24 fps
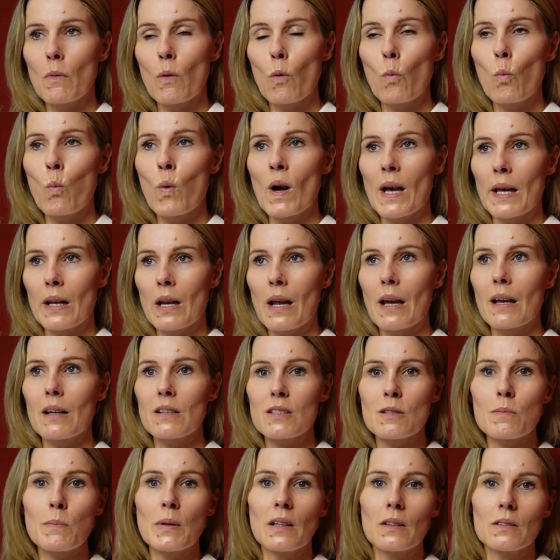when I
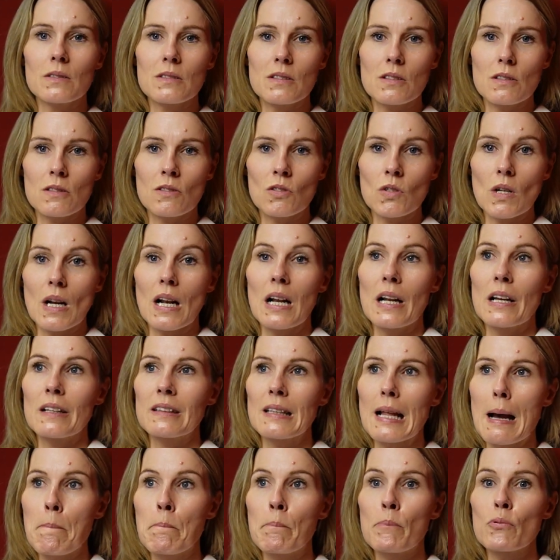experienced Australia and
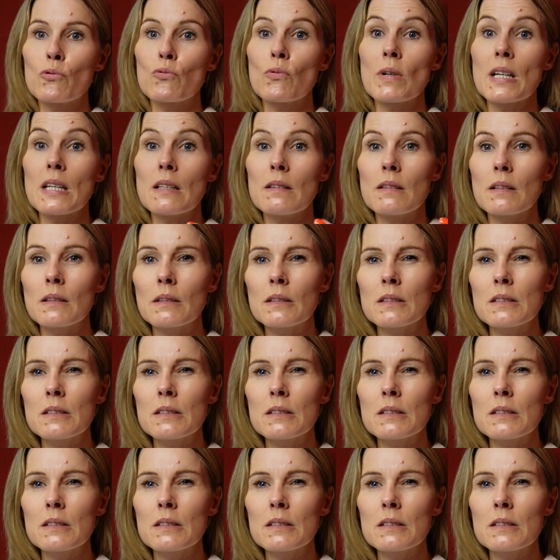that breathing,